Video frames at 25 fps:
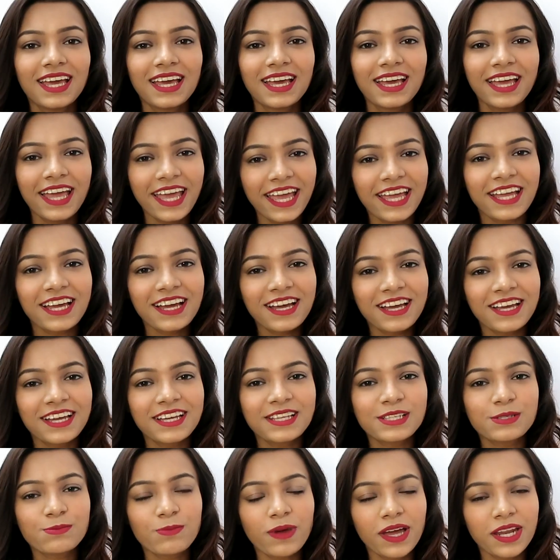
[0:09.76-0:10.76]
Hey
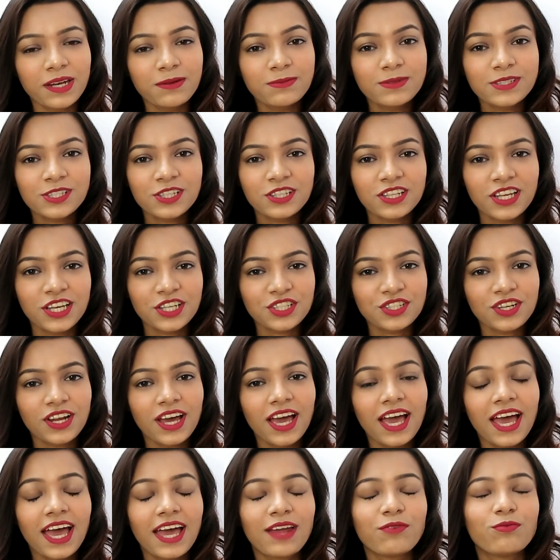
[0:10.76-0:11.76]
guys, my name is
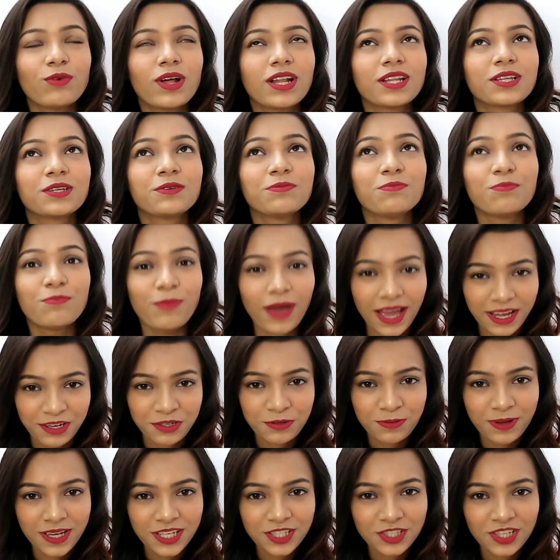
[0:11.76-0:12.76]
Sudeshna and welcome back to
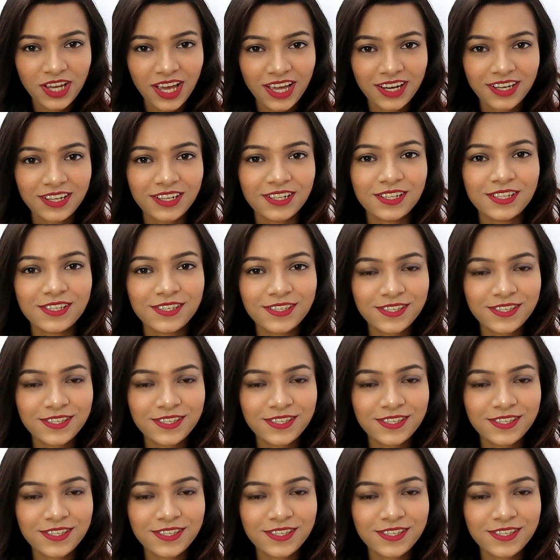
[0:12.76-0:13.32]
my channel.